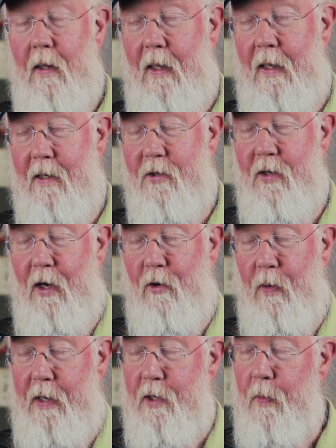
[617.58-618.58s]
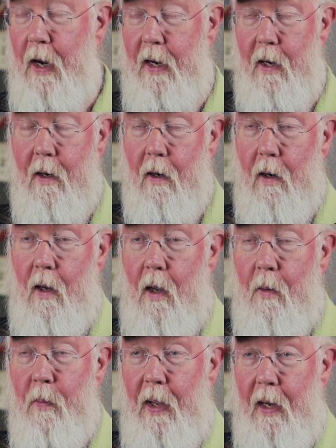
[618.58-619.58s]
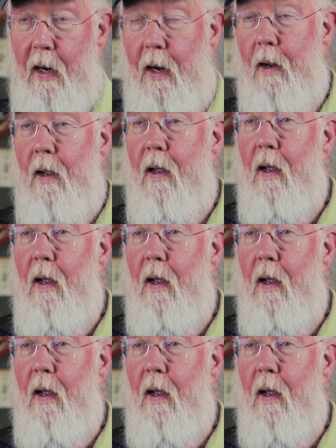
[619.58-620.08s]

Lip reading: They just sound great to my ear. But